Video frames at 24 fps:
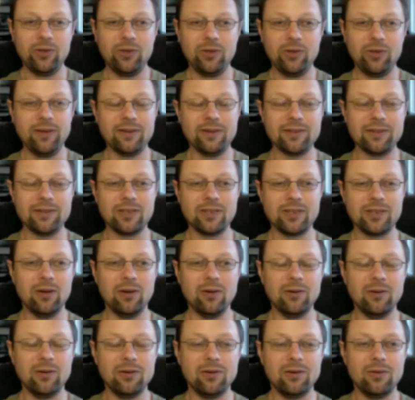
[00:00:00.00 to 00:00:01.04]
2 years
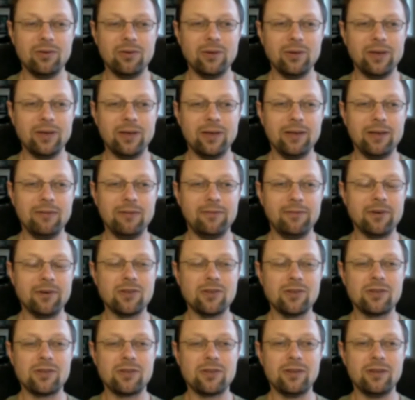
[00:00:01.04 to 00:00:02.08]
ago, when he
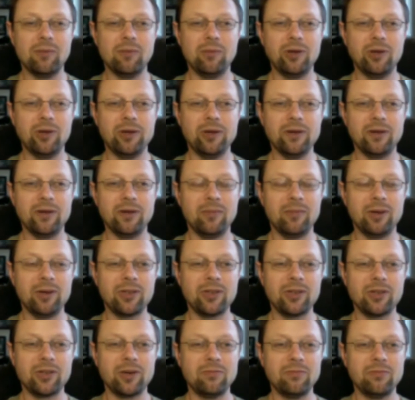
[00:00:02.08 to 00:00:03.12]
first appeared on
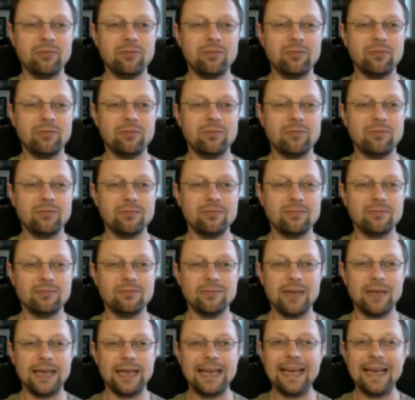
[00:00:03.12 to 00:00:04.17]
my show,
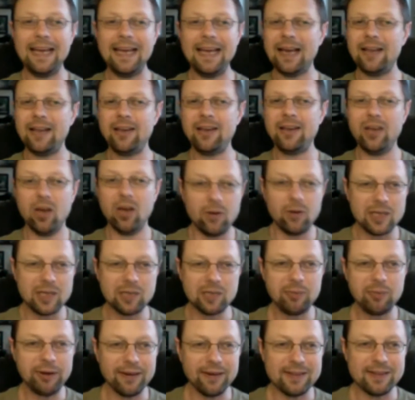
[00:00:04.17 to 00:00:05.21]
he had
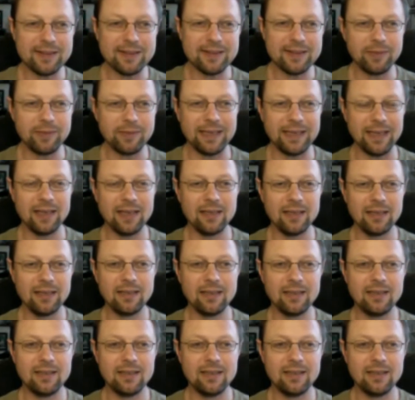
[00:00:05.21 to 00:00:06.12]
no experience in media.